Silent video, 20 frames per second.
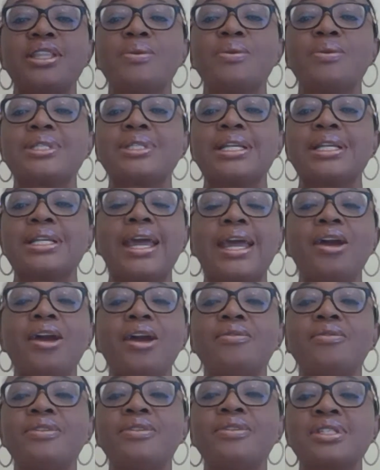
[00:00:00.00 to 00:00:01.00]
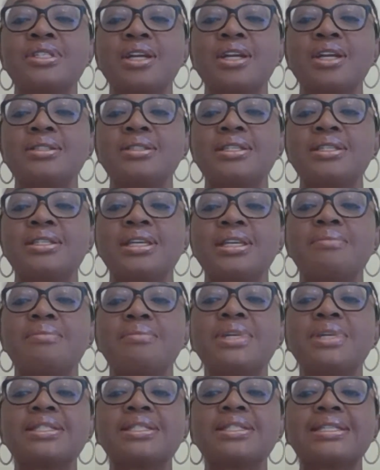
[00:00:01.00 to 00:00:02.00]
there was an air of uncertainty
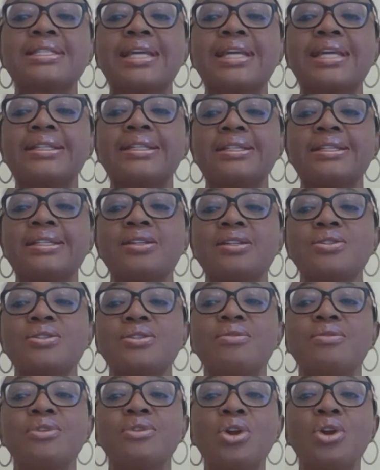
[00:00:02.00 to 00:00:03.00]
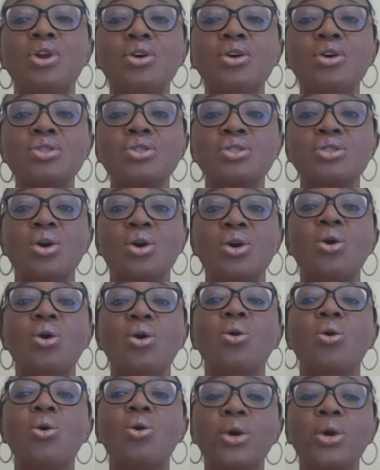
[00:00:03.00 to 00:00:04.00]
amidst the sadness of loss
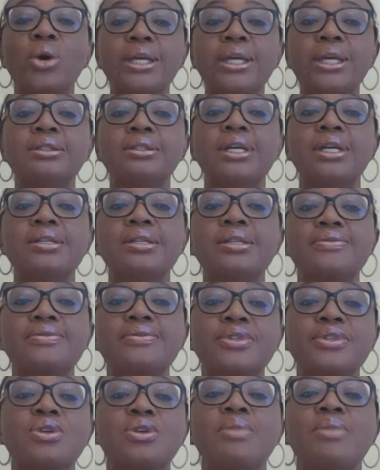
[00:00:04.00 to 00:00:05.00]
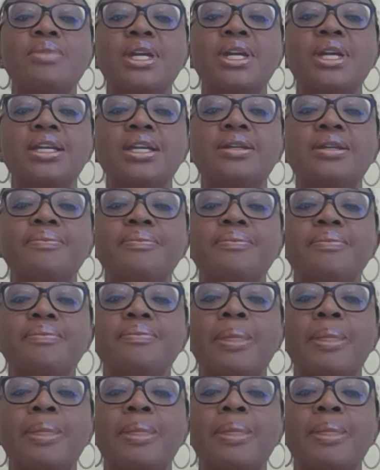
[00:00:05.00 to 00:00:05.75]
or illness for so many.